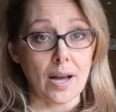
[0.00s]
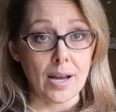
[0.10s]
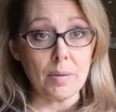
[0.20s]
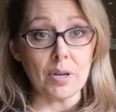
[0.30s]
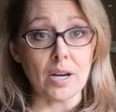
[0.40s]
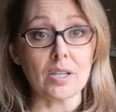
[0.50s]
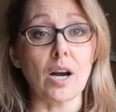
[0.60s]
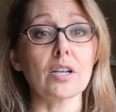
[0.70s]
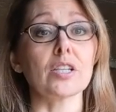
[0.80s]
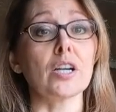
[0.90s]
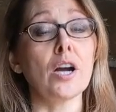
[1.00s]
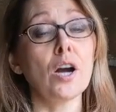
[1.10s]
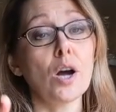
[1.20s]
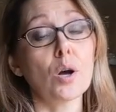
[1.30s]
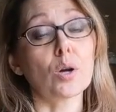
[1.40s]
I am not a doctor,
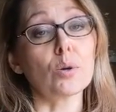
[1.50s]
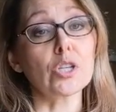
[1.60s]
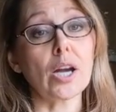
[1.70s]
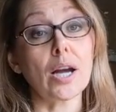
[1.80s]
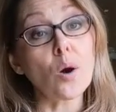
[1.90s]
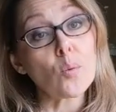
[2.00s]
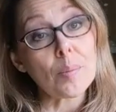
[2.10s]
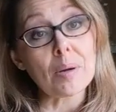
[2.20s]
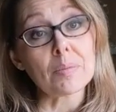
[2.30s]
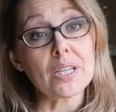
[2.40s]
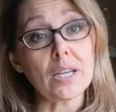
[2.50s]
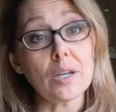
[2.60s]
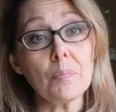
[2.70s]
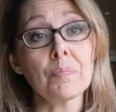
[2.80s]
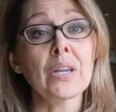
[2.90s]
go check out
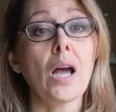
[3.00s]
WebMD,